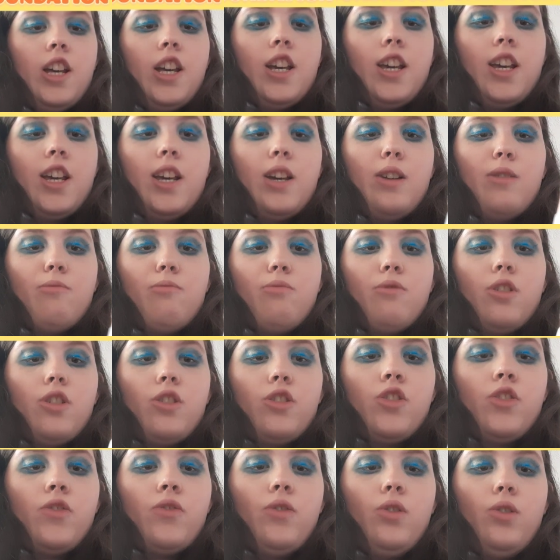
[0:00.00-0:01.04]

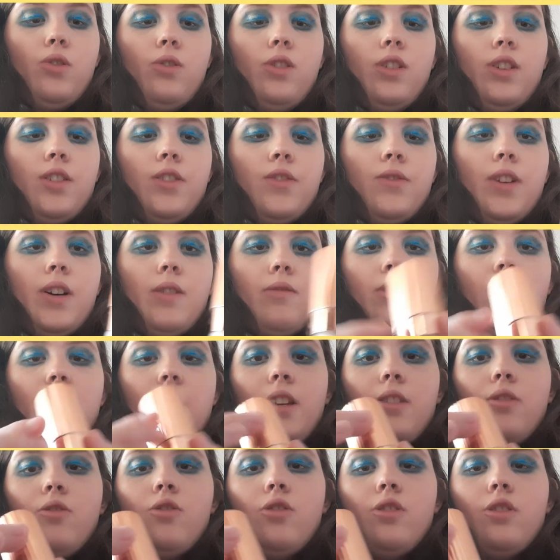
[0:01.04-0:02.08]
Airbrush Flawless
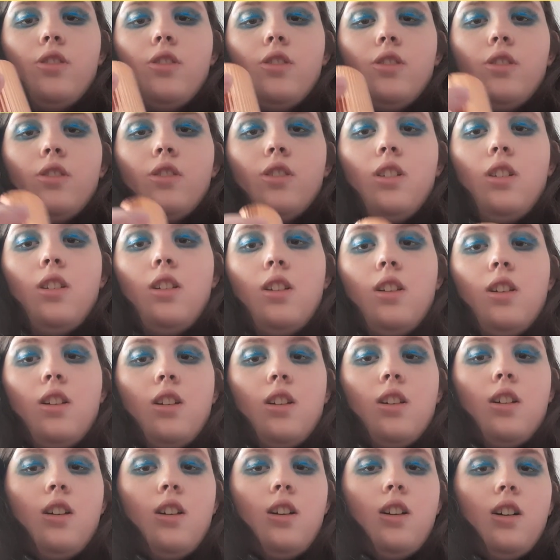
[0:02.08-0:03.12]
Foundation.
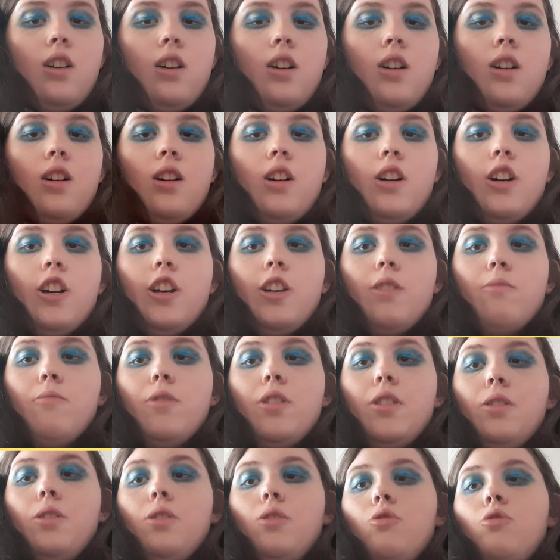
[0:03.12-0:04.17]
I am
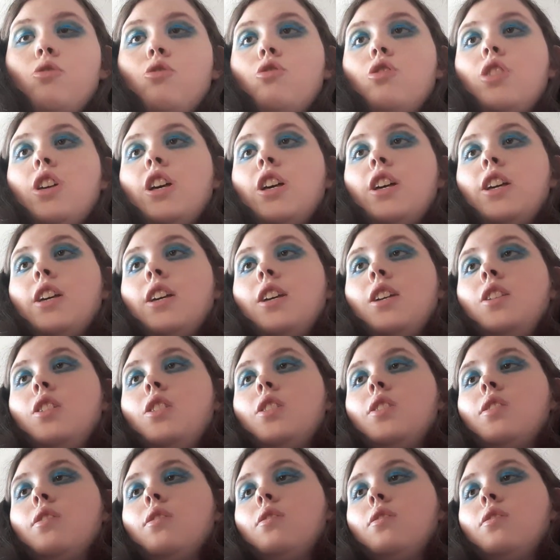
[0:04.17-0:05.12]
in the shade